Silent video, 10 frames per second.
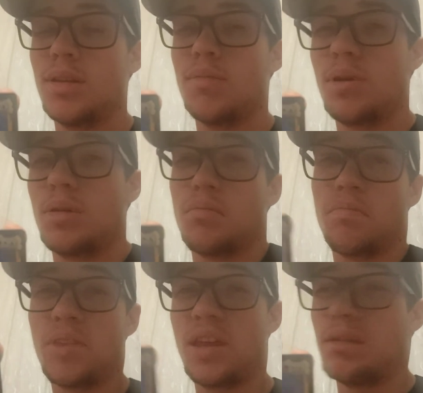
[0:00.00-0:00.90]
But
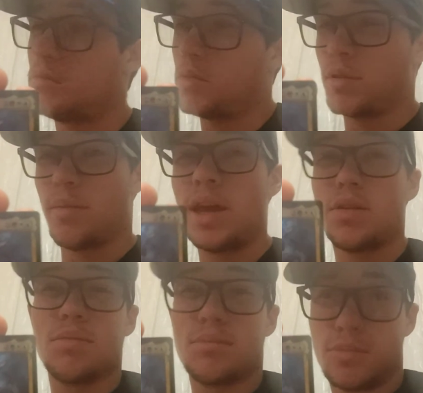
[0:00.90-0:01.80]
in
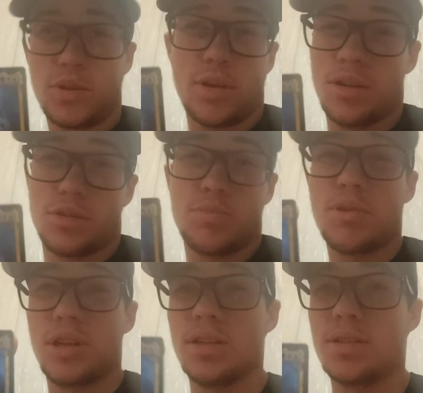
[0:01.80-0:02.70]
commander, 3 colors is
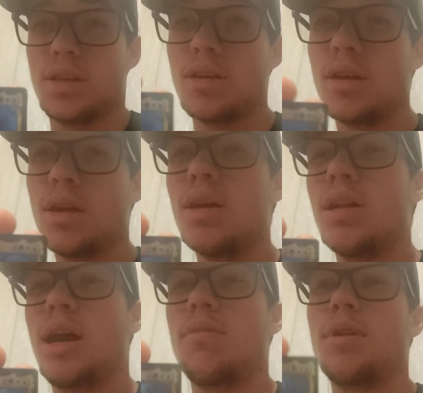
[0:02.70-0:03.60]
pretty easy.
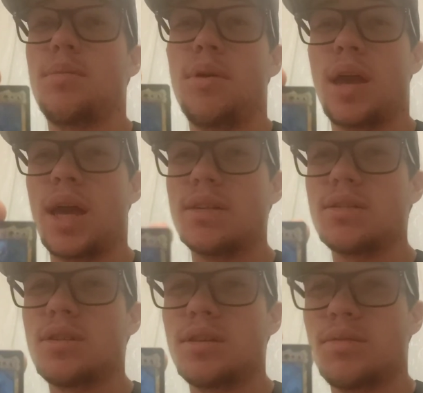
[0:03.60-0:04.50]
Now, if your opponent has
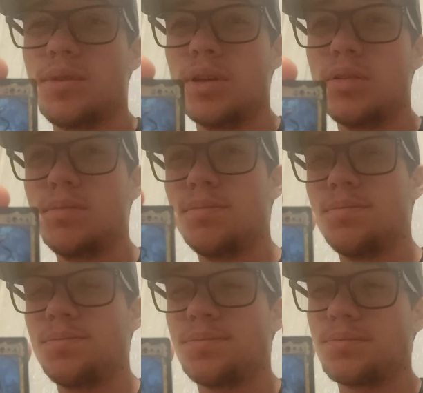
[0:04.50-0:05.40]
this on the field,
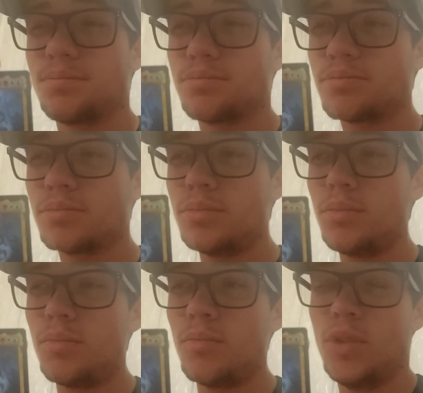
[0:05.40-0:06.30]

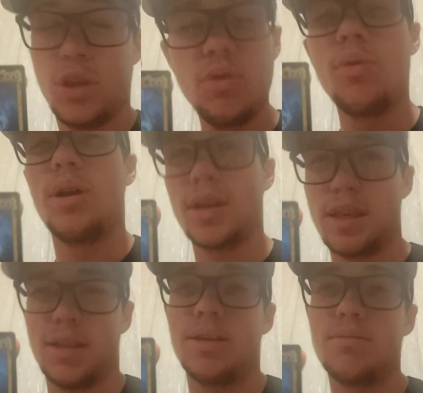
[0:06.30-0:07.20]
you want to
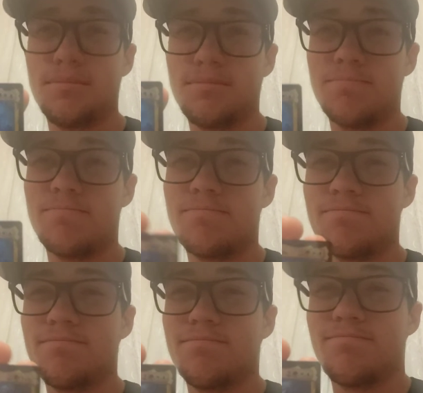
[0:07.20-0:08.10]
kill it.
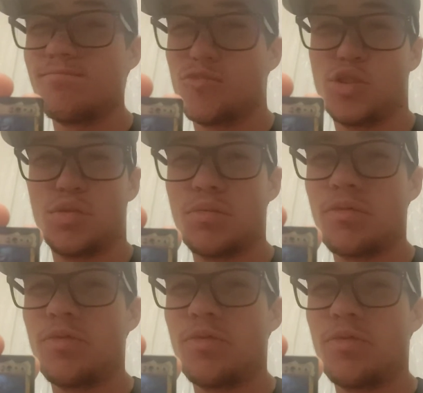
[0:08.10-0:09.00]
Just
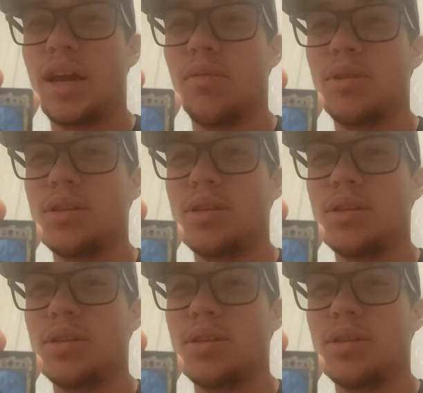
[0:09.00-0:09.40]
flat out.